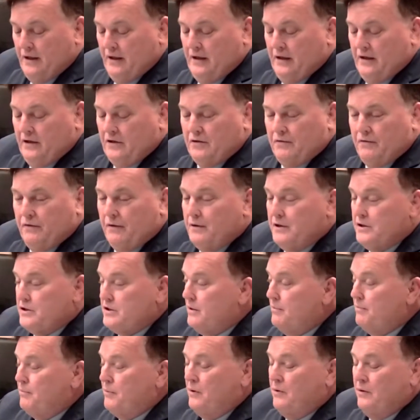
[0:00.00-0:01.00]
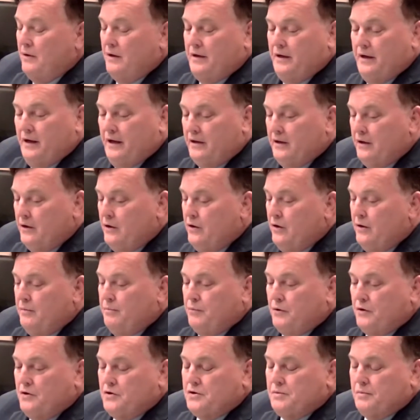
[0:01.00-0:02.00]
and it's a very simple, another good
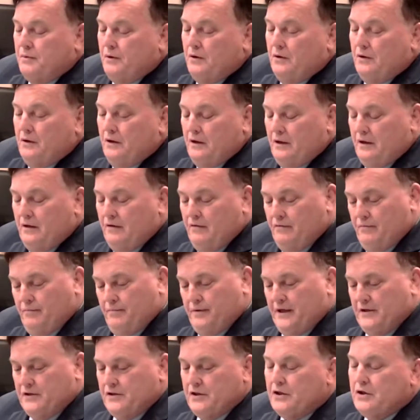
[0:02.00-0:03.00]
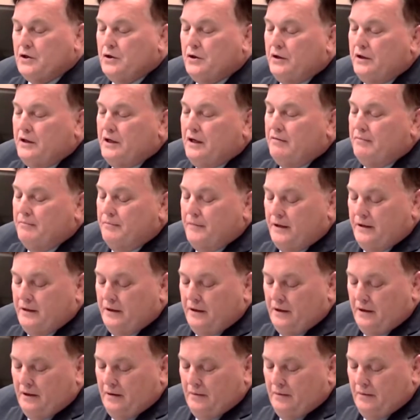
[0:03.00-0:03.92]
principle of basic good government.